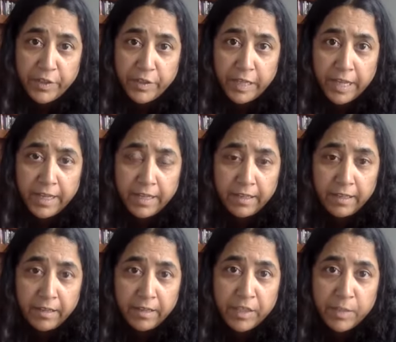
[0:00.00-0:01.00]
can't
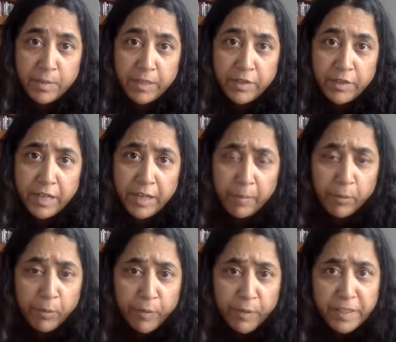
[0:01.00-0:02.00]

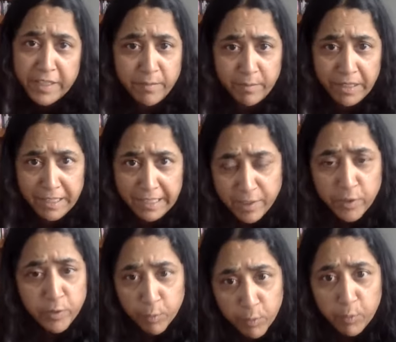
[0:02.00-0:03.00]
prove it doesn't mean it isn't
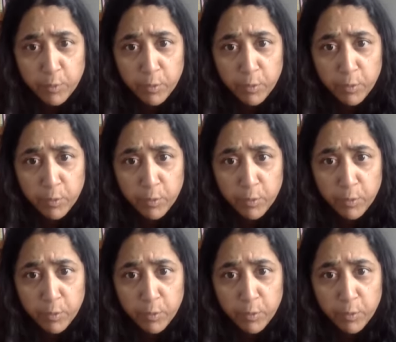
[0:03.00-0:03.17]
true.